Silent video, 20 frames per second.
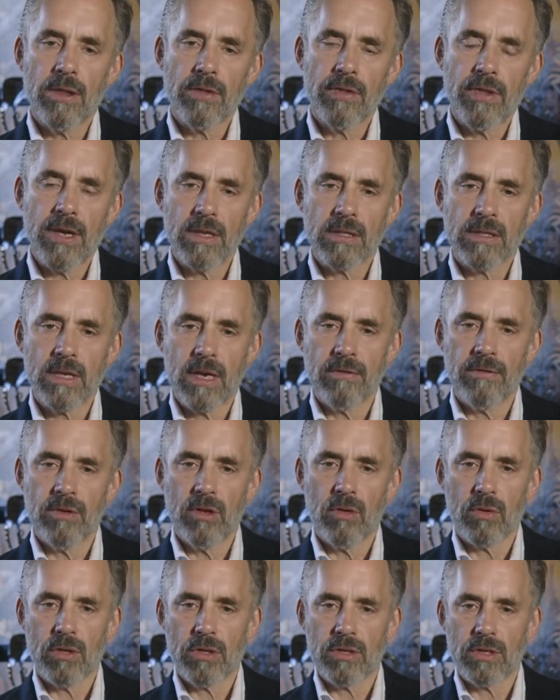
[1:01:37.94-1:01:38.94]
of the things I've
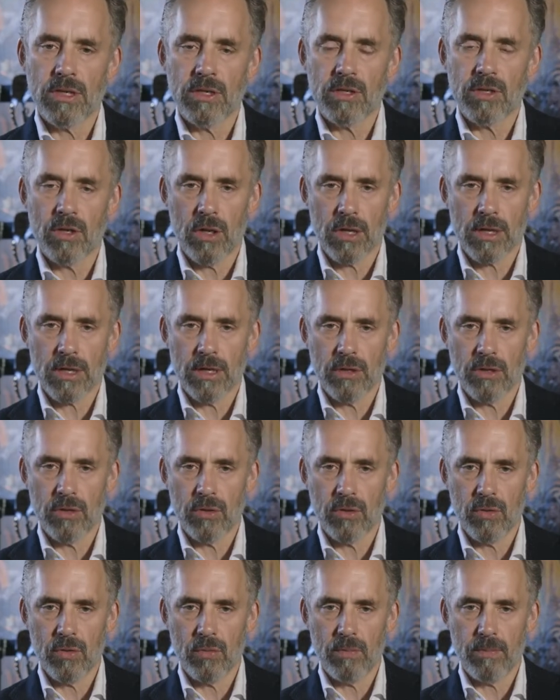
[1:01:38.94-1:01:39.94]
noticed in talking
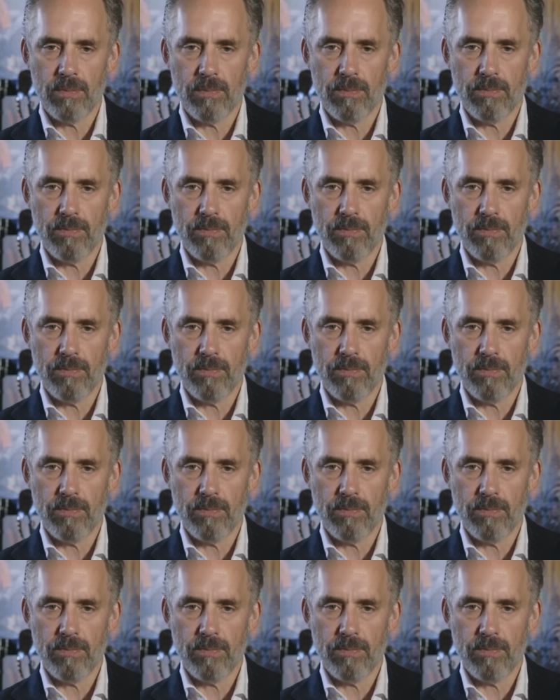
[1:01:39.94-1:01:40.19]
to